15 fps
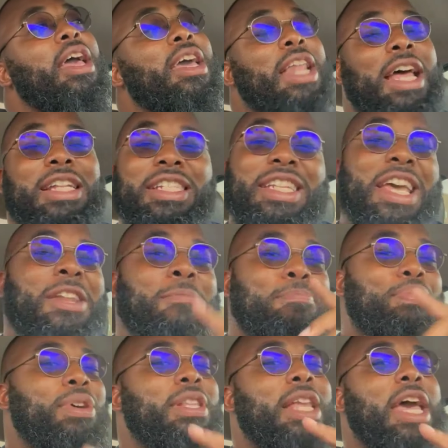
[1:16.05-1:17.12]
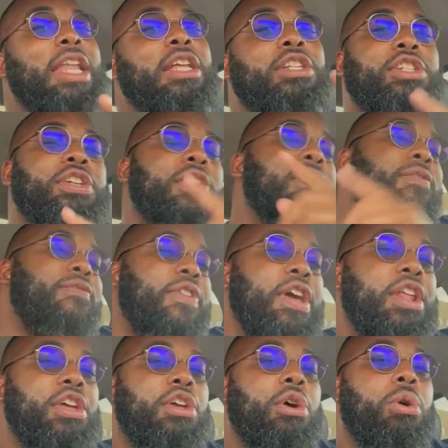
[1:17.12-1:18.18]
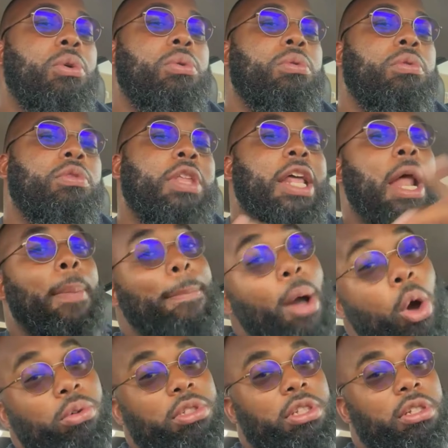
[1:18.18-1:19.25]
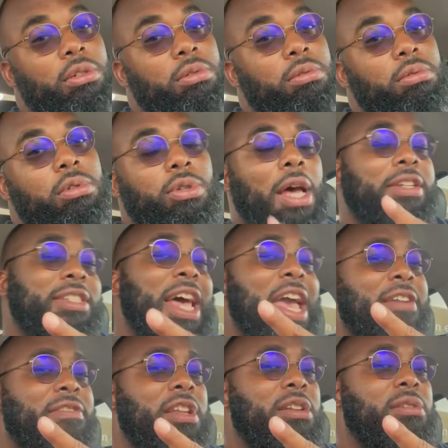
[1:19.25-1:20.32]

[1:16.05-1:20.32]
And I didn't put that into the video that I posted, so I saved